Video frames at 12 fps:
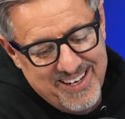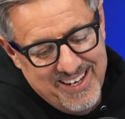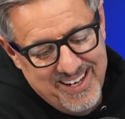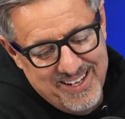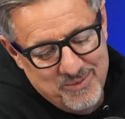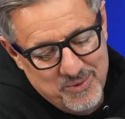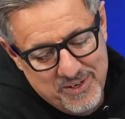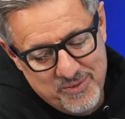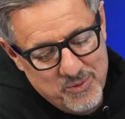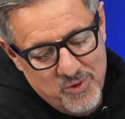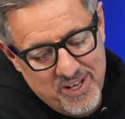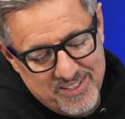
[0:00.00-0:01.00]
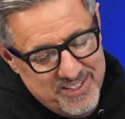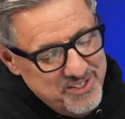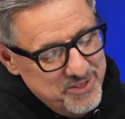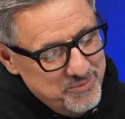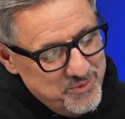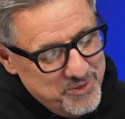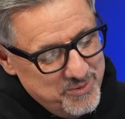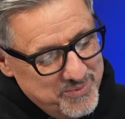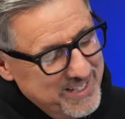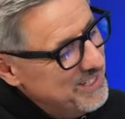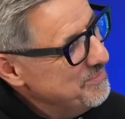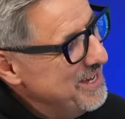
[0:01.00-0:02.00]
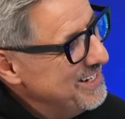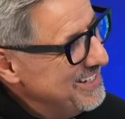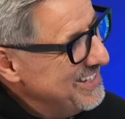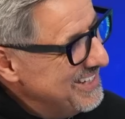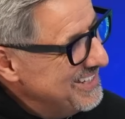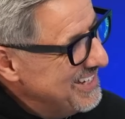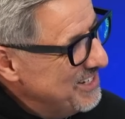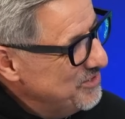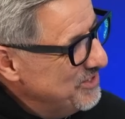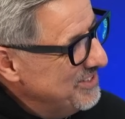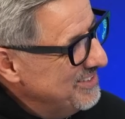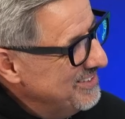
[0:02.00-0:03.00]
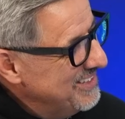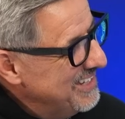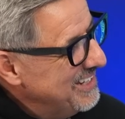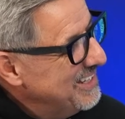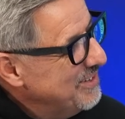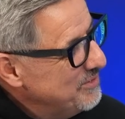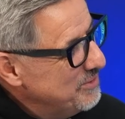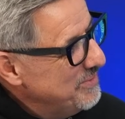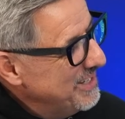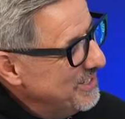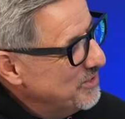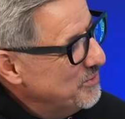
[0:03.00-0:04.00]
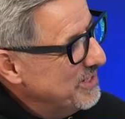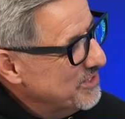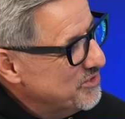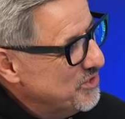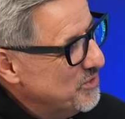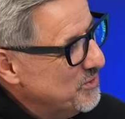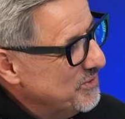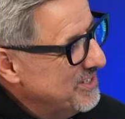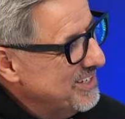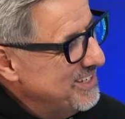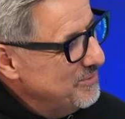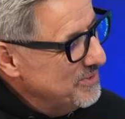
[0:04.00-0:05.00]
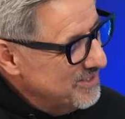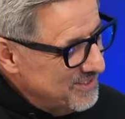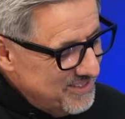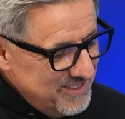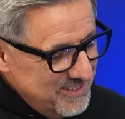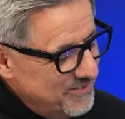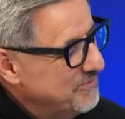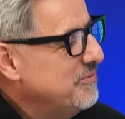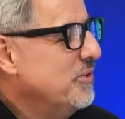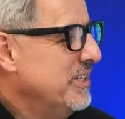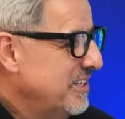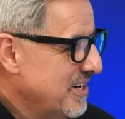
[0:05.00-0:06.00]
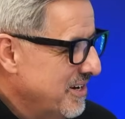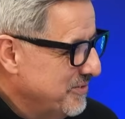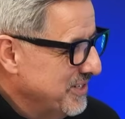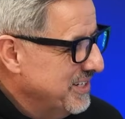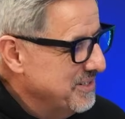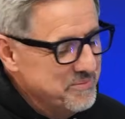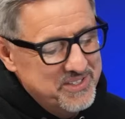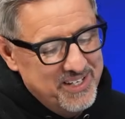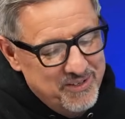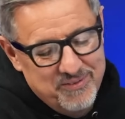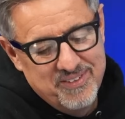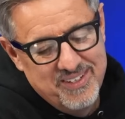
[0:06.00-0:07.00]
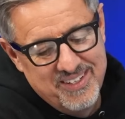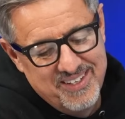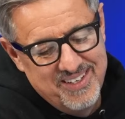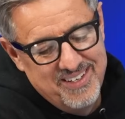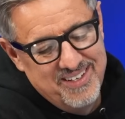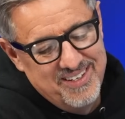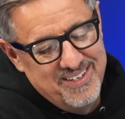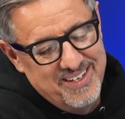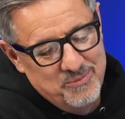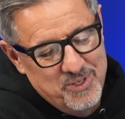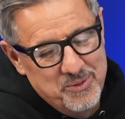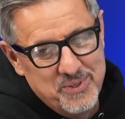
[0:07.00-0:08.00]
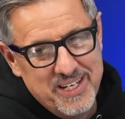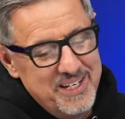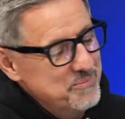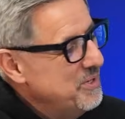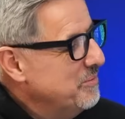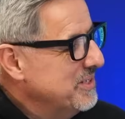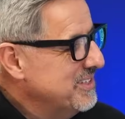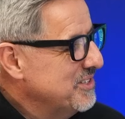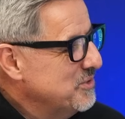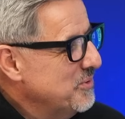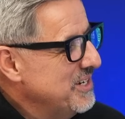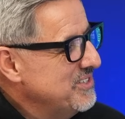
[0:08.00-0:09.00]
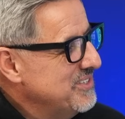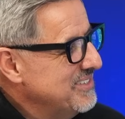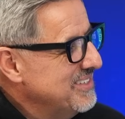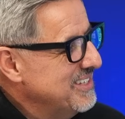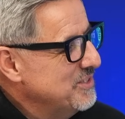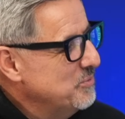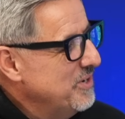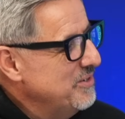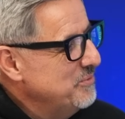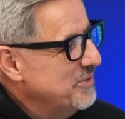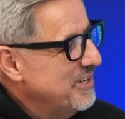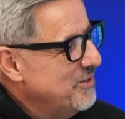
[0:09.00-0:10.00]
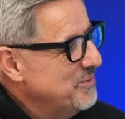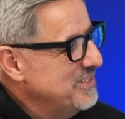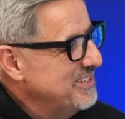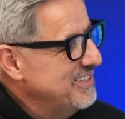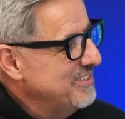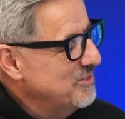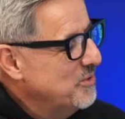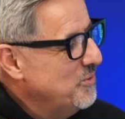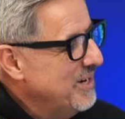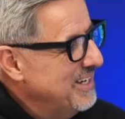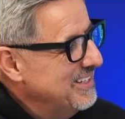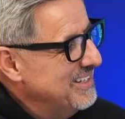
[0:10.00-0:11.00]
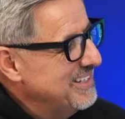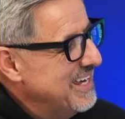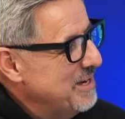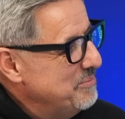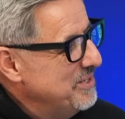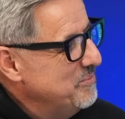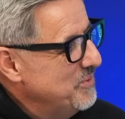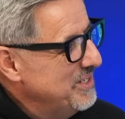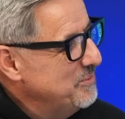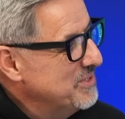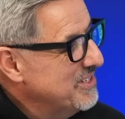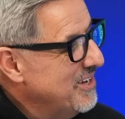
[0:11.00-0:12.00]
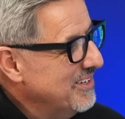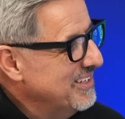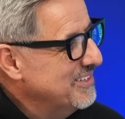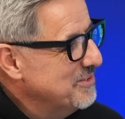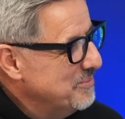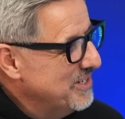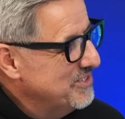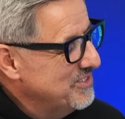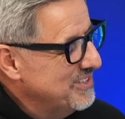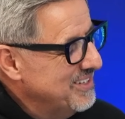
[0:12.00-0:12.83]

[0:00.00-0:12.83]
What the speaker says: And whenever he walked into the room, he commanded the attention. He loved to make a quick joke. He was fully confident in himself. And when he would get in public situations, his wife would always, quietly tap him when he was talking too much.